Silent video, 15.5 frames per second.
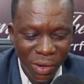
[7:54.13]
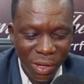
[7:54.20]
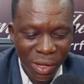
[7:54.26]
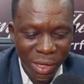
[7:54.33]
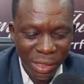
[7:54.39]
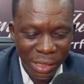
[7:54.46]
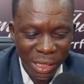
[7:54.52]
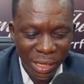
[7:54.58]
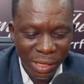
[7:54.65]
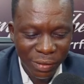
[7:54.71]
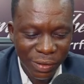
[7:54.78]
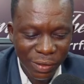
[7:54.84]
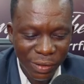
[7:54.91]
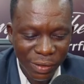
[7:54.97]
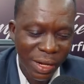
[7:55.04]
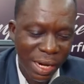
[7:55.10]
he's a, it's
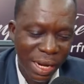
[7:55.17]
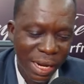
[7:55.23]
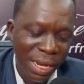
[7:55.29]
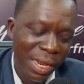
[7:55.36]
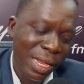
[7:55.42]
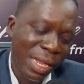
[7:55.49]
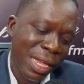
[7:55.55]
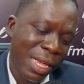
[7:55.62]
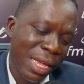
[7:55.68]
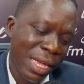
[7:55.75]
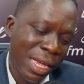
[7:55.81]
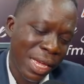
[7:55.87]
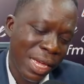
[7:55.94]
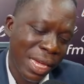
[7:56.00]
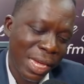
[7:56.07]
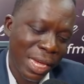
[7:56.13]
a very
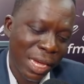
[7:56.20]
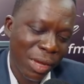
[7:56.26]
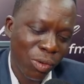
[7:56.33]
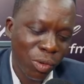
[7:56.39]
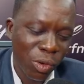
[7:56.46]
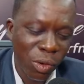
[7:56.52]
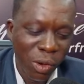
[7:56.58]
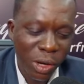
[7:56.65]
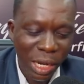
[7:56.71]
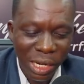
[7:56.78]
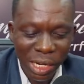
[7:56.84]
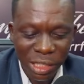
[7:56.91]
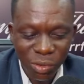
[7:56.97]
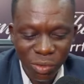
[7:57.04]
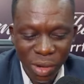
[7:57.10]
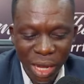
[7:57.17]
uh, good lawyer.
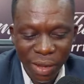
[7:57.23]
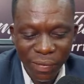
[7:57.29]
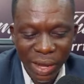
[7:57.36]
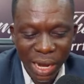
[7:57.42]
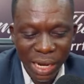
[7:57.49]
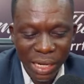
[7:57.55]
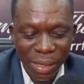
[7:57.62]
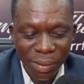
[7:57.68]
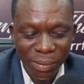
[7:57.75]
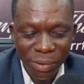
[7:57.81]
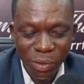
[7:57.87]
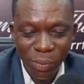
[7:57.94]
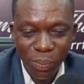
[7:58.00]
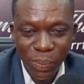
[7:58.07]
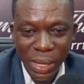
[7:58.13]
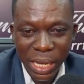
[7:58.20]
That's why I've hired him
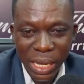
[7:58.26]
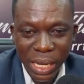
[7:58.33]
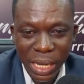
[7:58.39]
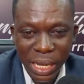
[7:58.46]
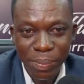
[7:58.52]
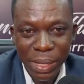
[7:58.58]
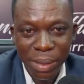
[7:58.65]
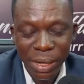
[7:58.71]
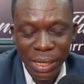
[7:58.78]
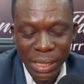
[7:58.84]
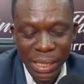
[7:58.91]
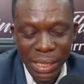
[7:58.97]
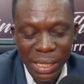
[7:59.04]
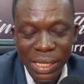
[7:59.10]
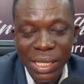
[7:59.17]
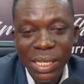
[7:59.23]
to pay him big money
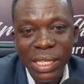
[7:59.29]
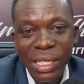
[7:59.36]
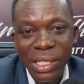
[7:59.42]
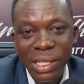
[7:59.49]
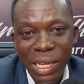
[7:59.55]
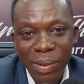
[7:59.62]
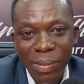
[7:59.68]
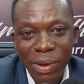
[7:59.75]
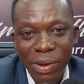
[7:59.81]
to come and